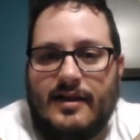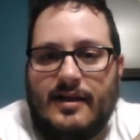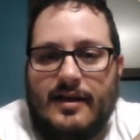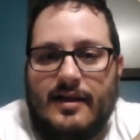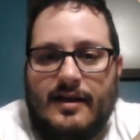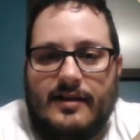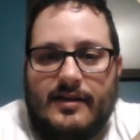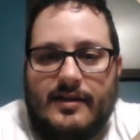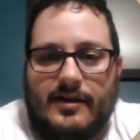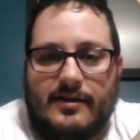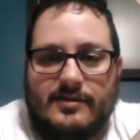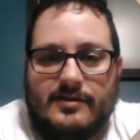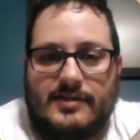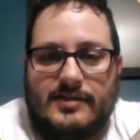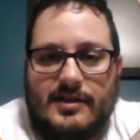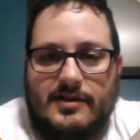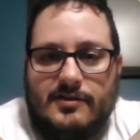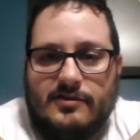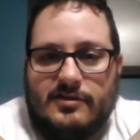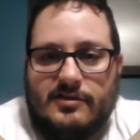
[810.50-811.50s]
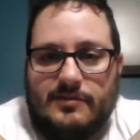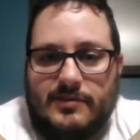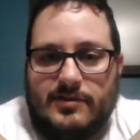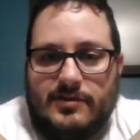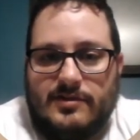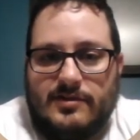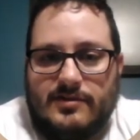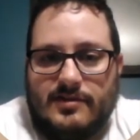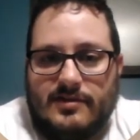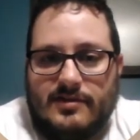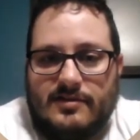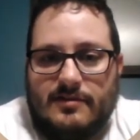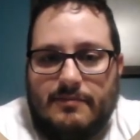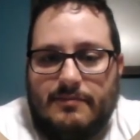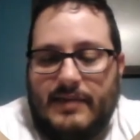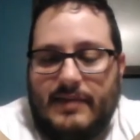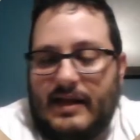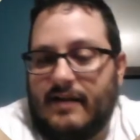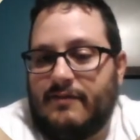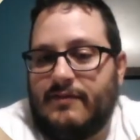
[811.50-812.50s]
their seed distribution system
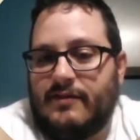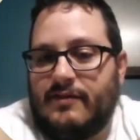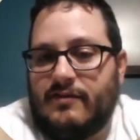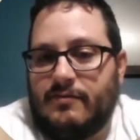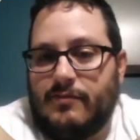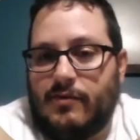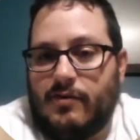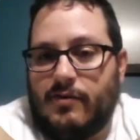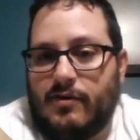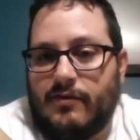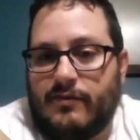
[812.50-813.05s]
benefits more